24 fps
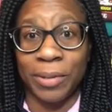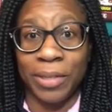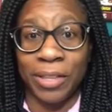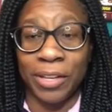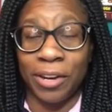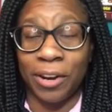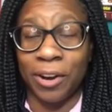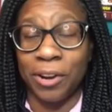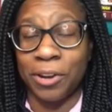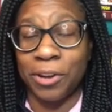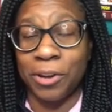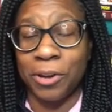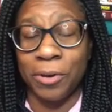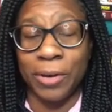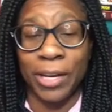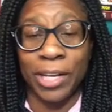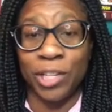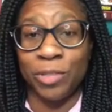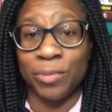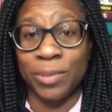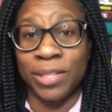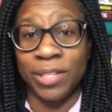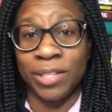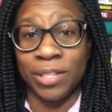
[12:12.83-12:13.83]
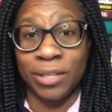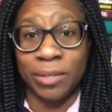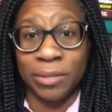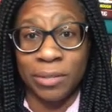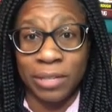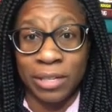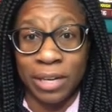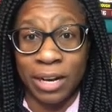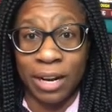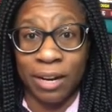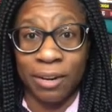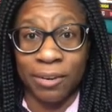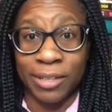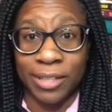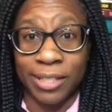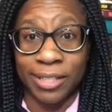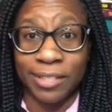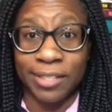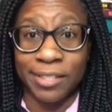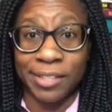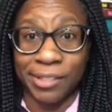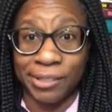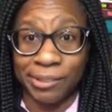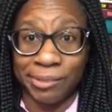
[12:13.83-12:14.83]
and there are no HBCUs in Iowa,
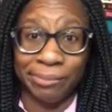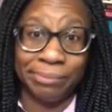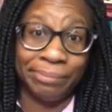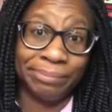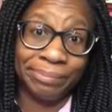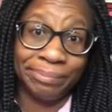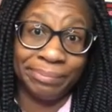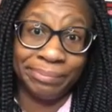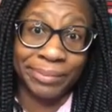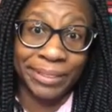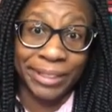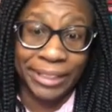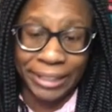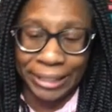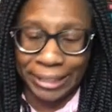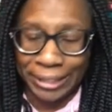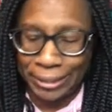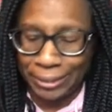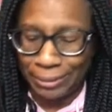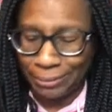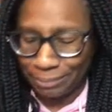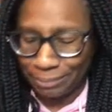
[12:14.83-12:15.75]
so there you go.